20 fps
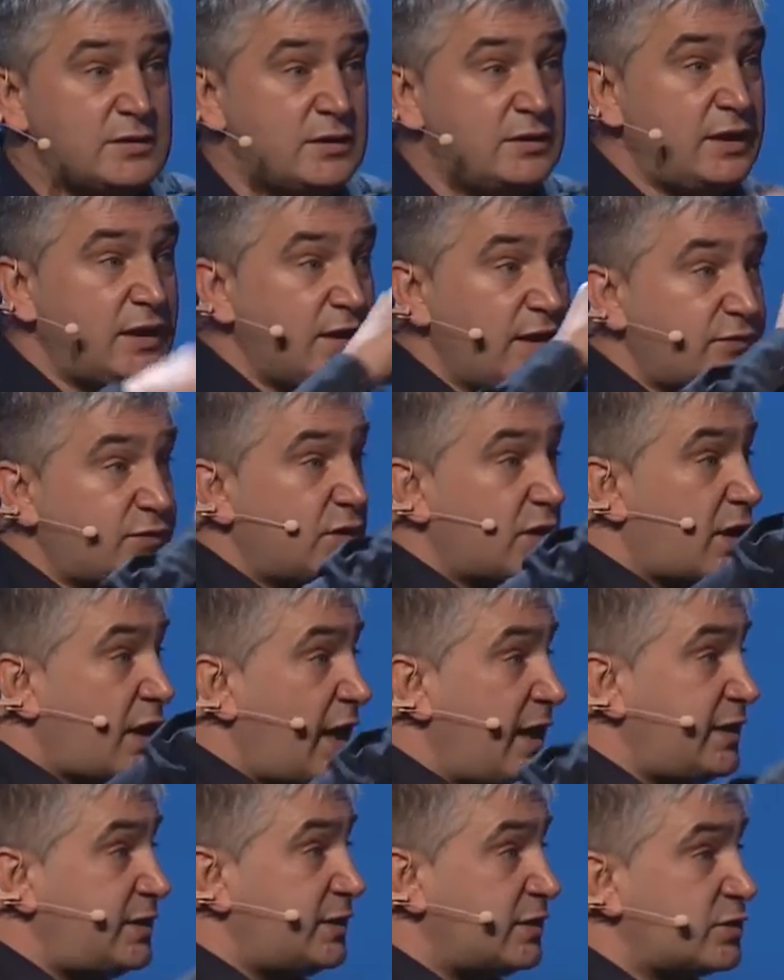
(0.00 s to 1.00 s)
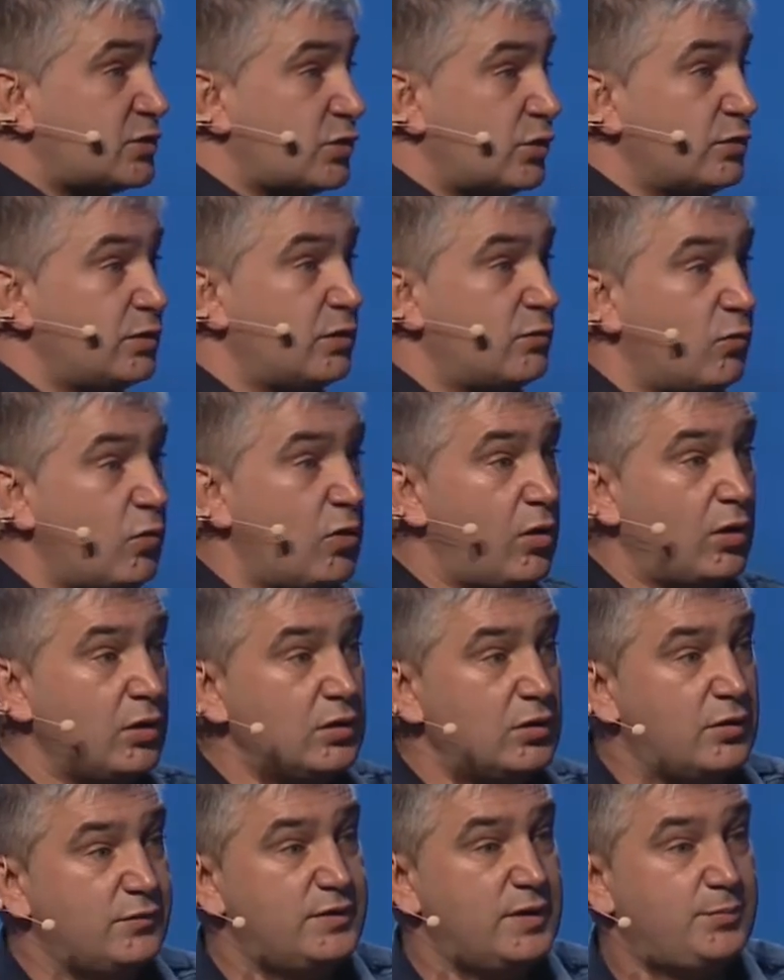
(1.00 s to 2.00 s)
that they left the writings on the
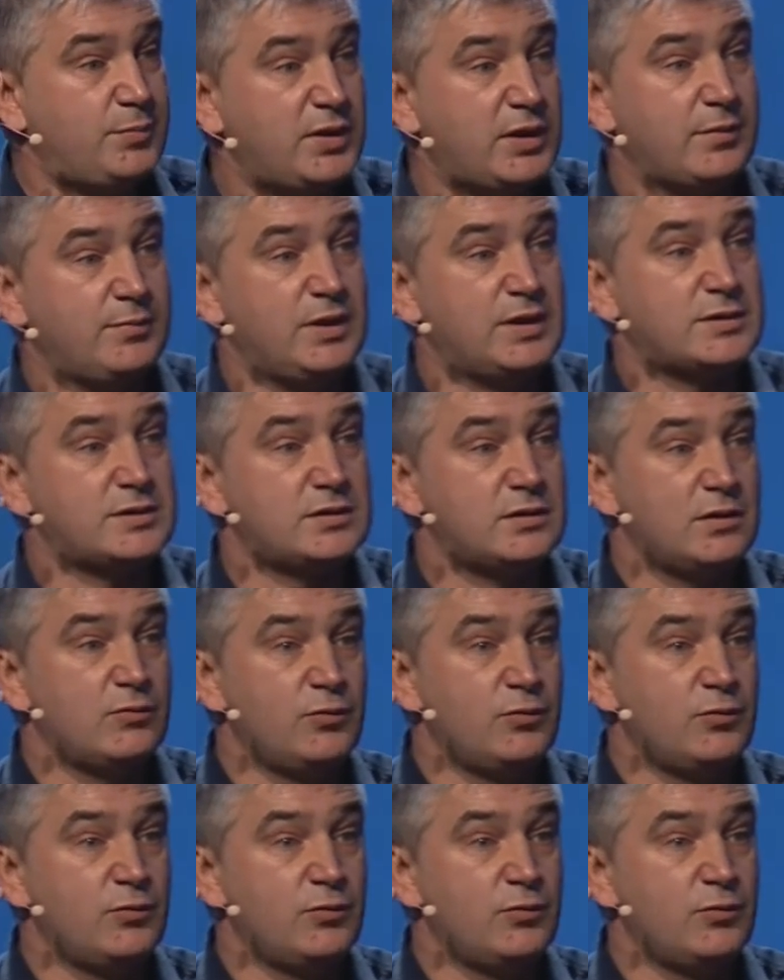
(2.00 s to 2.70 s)
wall of the pyramids,